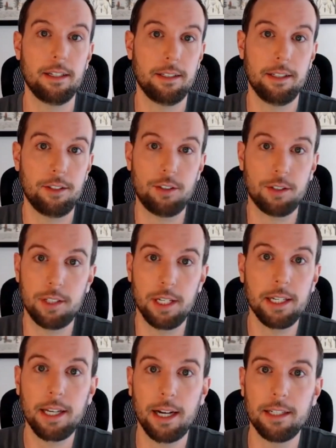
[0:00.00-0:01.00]
It's just
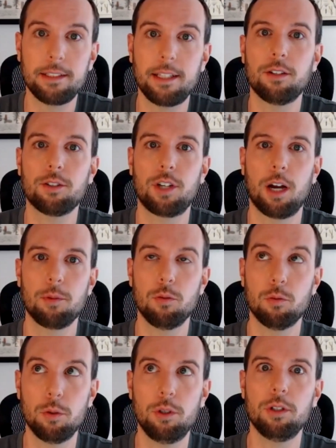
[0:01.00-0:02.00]
any kind of sales job.
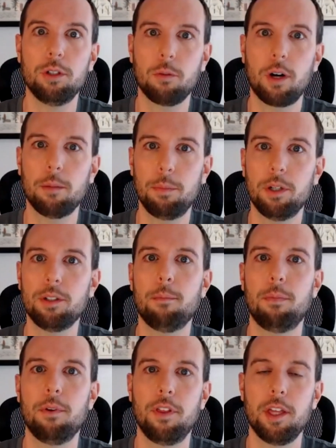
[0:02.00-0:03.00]
You really want to build
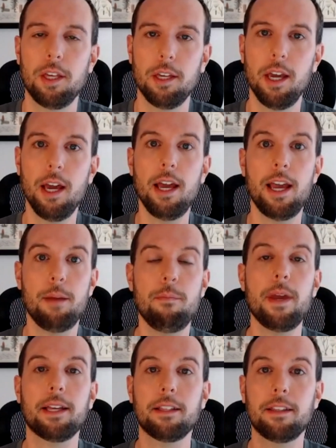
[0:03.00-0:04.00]
empathy
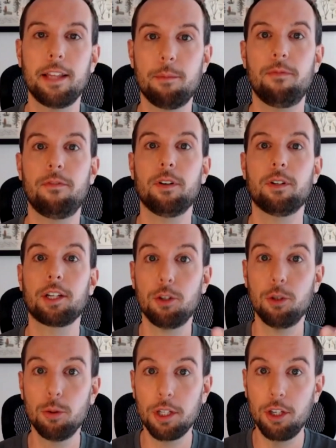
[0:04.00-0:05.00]
and make them feel like
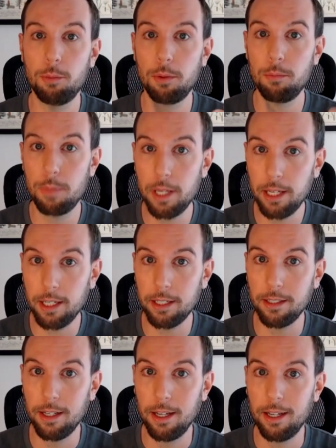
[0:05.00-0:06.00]
you, the human
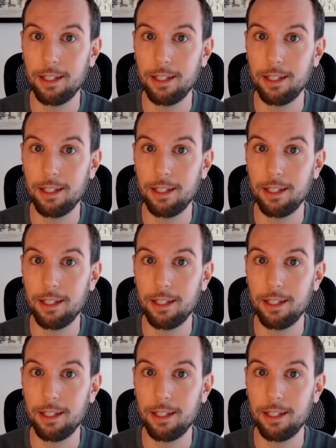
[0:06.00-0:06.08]
being,